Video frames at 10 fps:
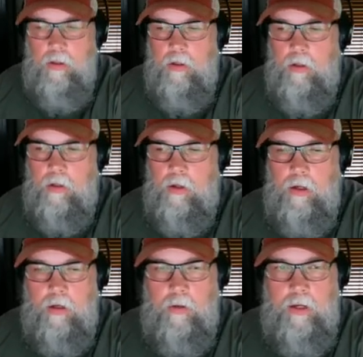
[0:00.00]
on the
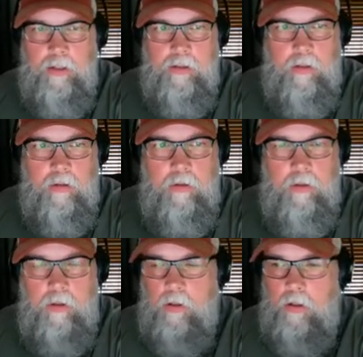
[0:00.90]
auto ISO
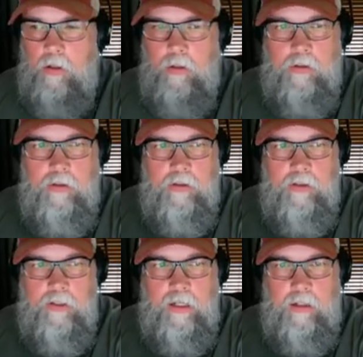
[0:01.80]
here in just a
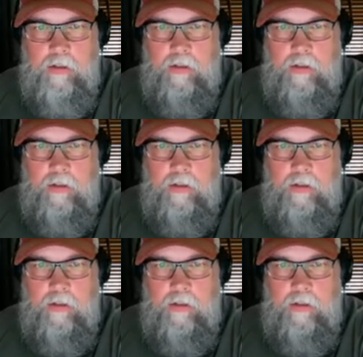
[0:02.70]
second. So